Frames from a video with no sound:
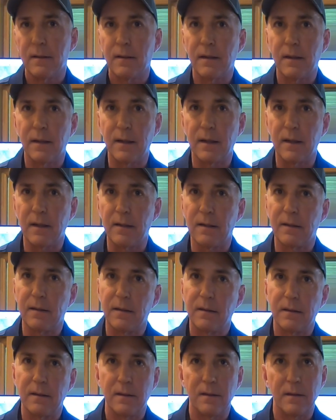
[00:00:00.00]
And
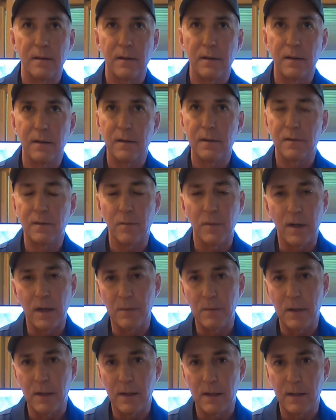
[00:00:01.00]
to my
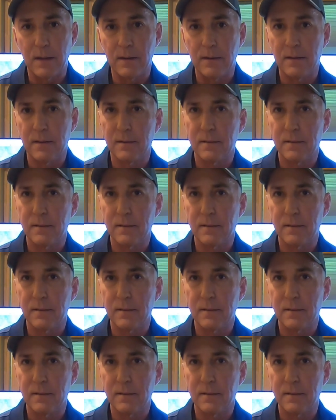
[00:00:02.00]
mind